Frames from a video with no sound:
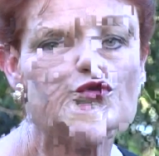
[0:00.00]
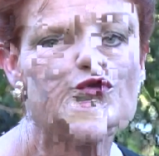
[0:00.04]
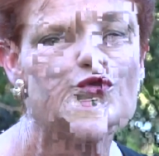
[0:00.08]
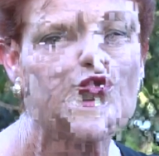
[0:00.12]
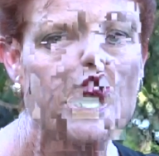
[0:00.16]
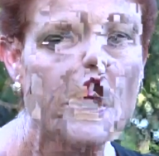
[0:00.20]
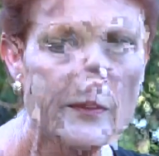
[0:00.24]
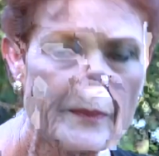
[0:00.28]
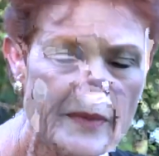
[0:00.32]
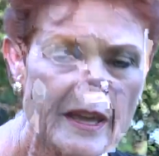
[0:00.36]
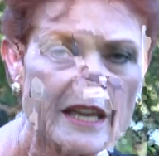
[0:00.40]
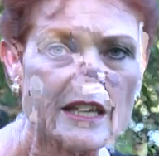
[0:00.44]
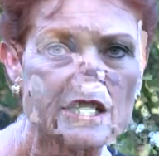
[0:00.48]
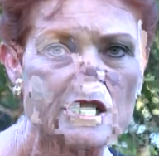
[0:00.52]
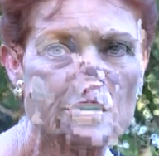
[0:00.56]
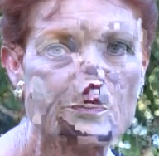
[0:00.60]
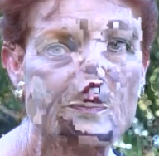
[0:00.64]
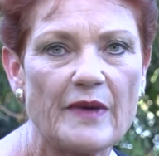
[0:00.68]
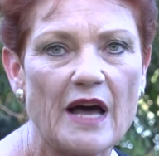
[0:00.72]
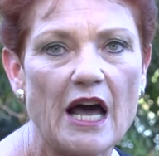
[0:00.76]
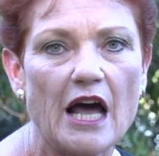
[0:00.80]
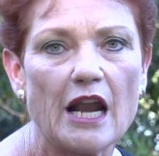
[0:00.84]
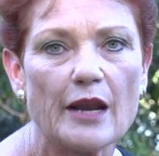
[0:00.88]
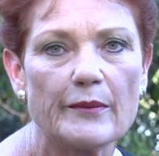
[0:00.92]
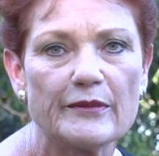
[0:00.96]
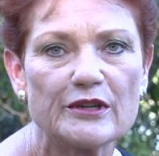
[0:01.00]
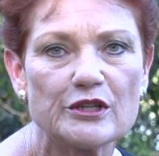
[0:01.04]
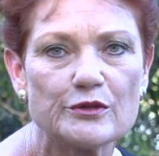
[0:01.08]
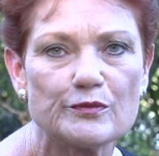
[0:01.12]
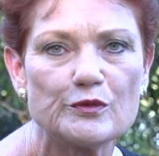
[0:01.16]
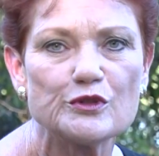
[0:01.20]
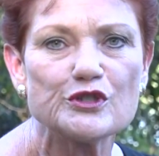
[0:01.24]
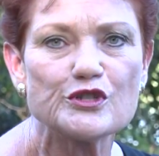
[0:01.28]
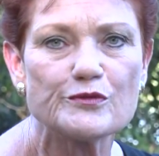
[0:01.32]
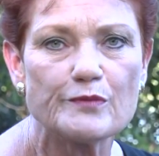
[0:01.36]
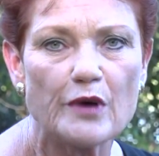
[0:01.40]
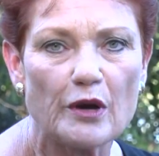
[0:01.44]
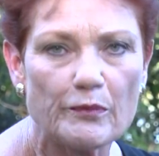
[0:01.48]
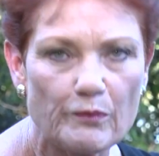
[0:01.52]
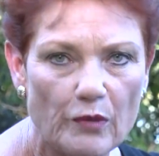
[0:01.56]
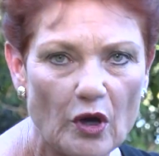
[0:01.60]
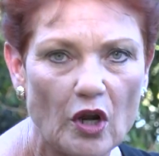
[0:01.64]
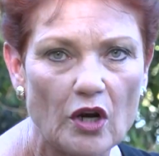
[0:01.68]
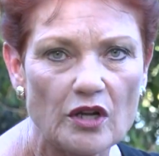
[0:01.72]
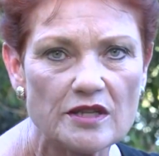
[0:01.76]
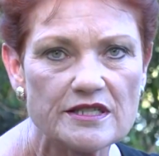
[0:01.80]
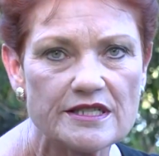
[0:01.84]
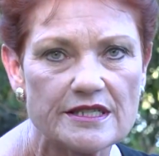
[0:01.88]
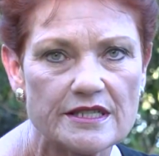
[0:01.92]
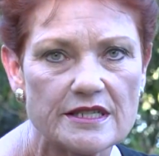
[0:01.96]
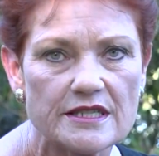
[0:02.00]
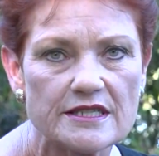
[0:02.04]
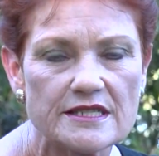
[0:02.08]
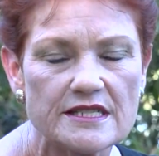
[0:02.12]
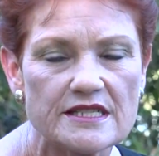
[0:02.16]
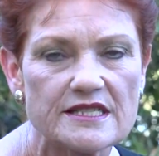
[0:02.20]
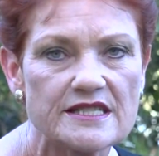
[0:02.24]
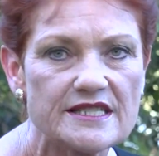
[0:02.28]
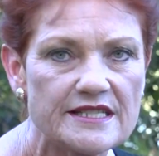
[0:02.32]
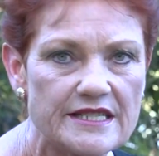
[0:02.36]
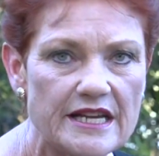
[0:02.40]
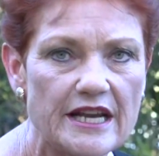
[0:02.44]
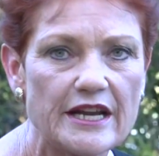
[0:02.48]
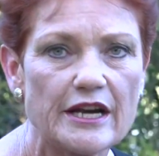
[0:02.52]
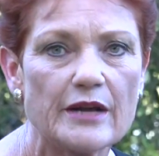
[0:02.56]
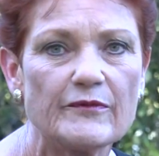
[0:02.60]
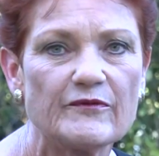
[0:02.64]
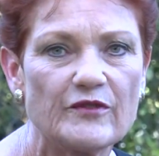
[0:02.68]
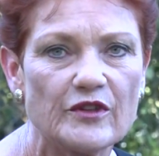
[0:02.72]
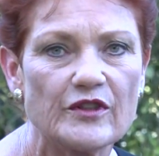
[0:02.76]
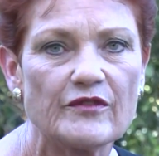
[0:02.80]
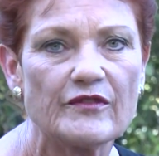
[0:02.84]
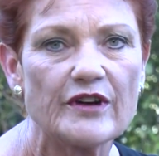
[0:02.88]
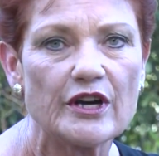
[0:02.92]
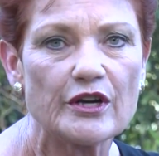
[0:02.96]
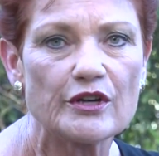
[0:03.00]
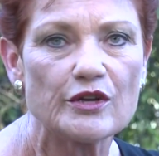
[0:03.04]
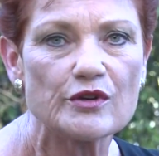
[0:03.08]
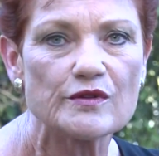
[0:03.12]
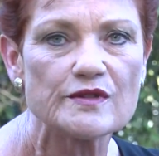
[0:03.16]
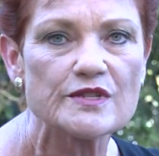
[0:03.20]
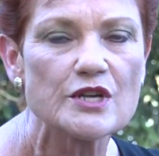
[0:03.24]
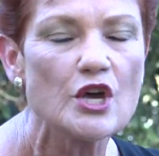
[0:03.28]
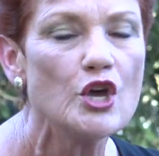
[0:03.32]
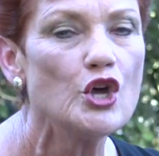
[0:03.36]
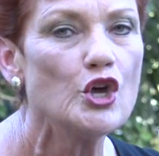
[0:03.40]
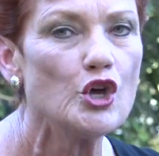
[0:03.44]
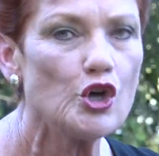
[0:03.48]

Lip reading: to get back into Parliament to push my policies and stand up for the values.